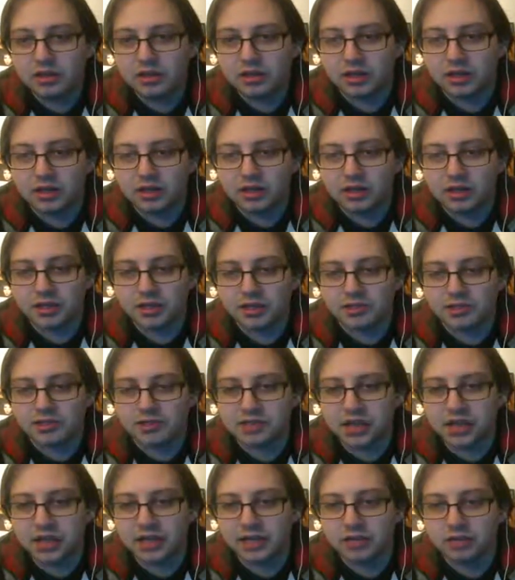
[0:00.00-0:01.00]

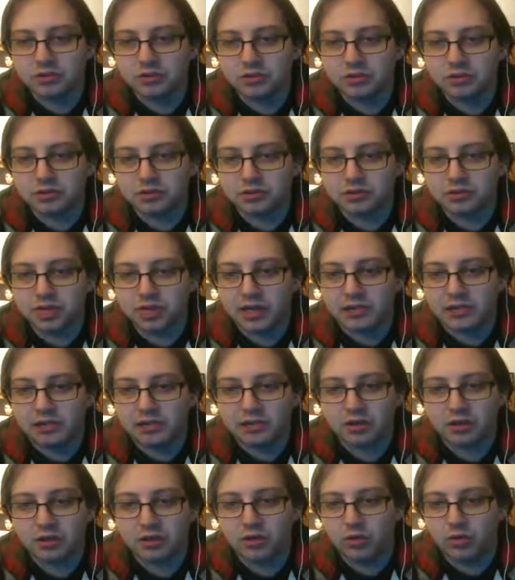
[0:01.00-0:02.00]
Taya looked, I
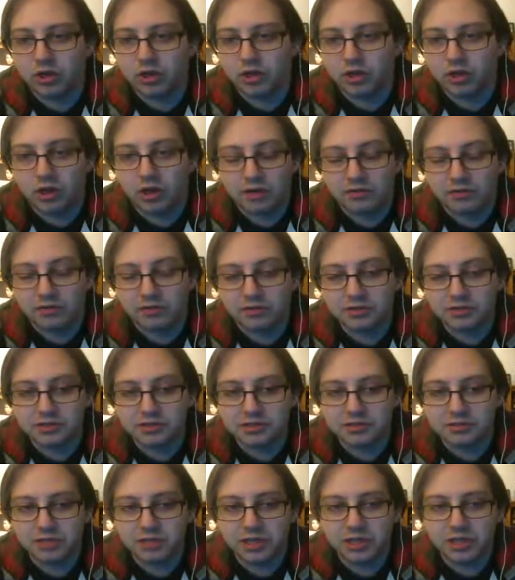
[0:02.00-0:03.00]
thought, quite awful in
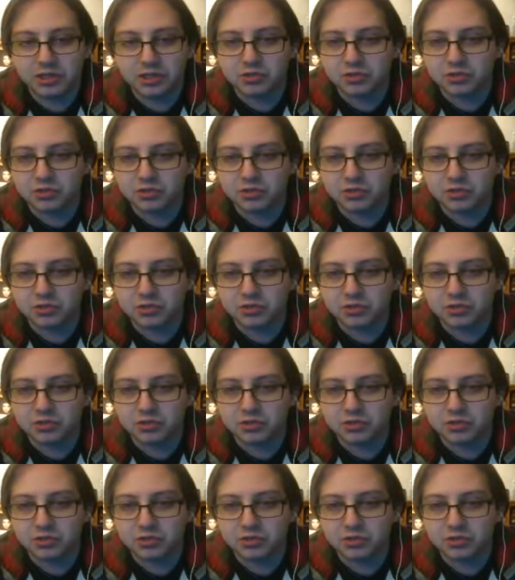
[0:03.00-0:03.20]
this match.